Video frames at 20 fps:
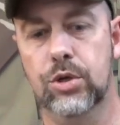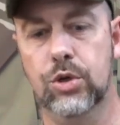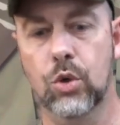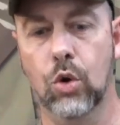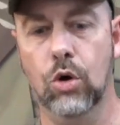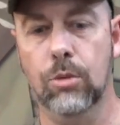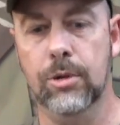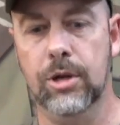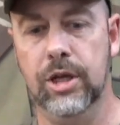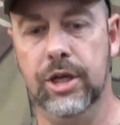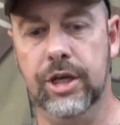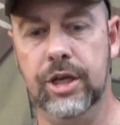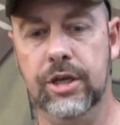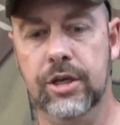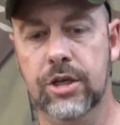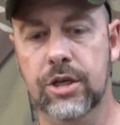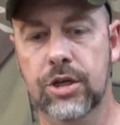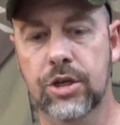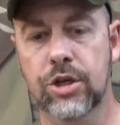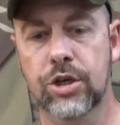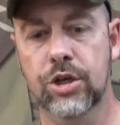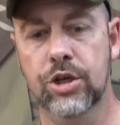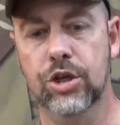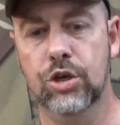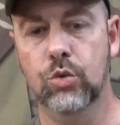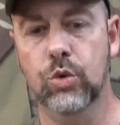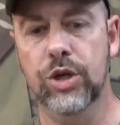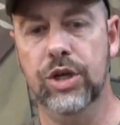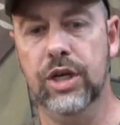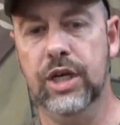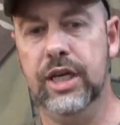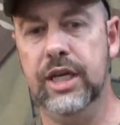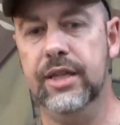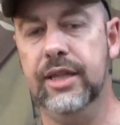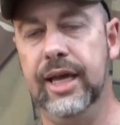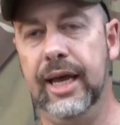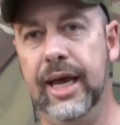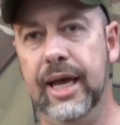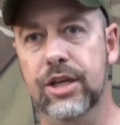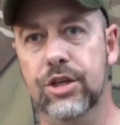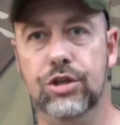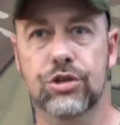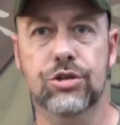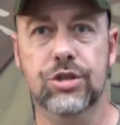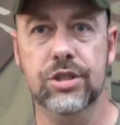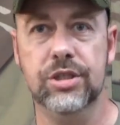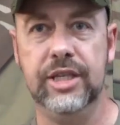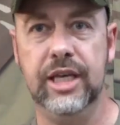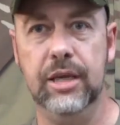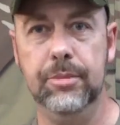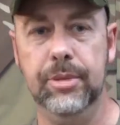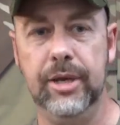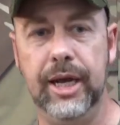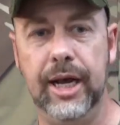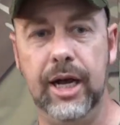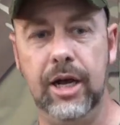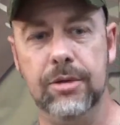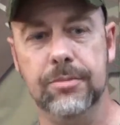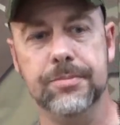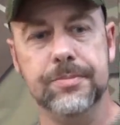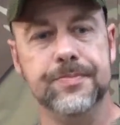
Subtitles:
Normally, you wouldn't need that, you just keep it out.